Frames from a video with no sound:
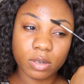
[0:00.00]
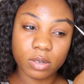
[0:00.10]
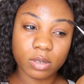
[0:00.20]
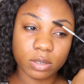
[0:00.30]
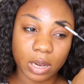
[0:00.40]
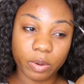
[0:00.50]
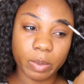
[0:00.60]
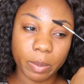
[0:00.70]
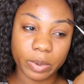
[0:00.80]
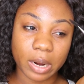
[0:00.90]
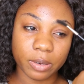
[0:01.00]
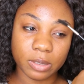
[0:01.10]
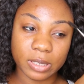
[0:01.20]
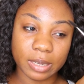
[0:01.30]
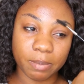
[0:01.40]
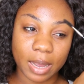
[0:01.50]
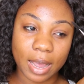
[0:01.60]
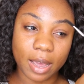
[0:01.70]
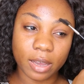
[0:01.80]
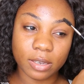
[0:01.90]
start with my brows, then my
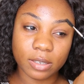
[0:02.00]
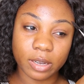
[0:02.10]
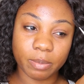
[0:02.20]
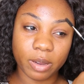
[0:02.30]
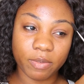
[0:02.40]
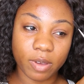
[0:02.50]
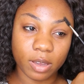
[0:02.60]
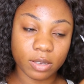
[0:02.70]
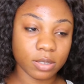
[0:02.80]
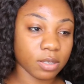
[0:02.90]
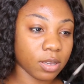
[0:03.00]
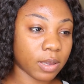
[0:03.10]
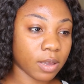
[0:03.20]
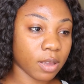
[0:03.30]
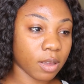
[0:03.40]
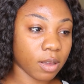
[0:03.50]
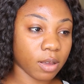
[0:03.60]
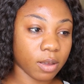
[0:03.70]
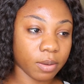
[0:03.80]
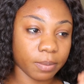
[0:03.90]
eyes, then my face.
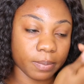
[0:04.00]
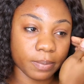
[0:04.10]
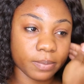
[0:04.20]
I